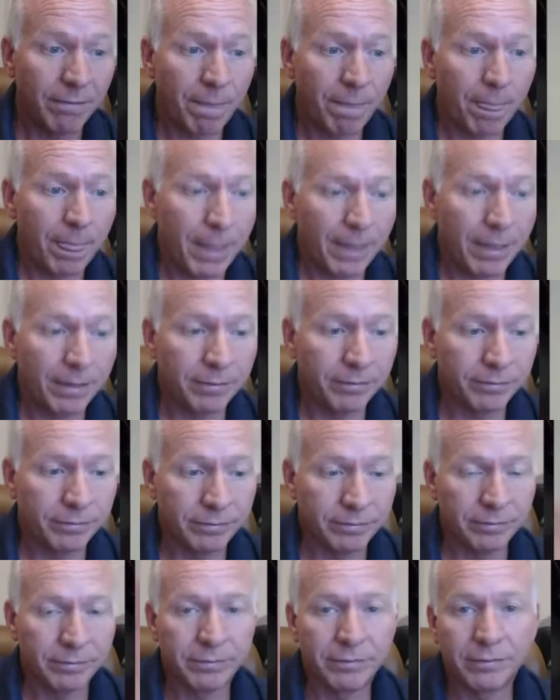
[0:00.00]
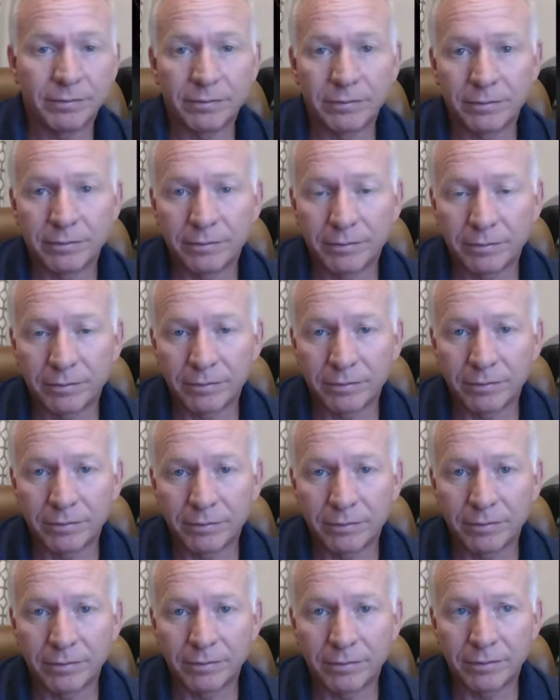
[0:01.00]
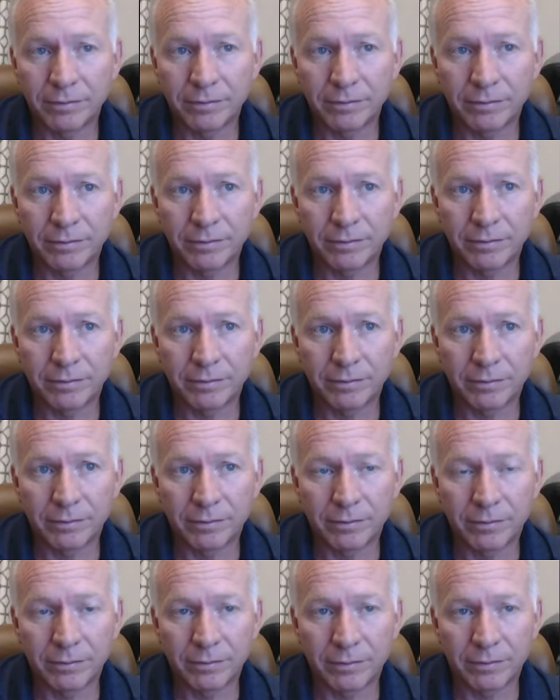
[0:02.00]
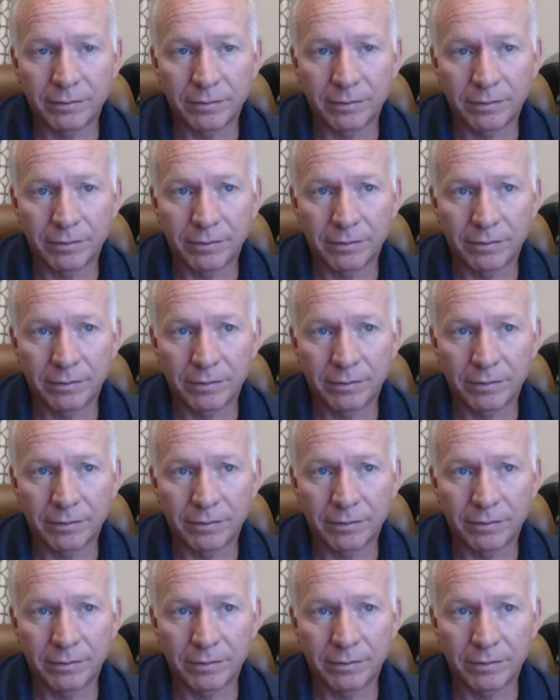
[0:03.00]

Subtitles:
This person isn't speaking.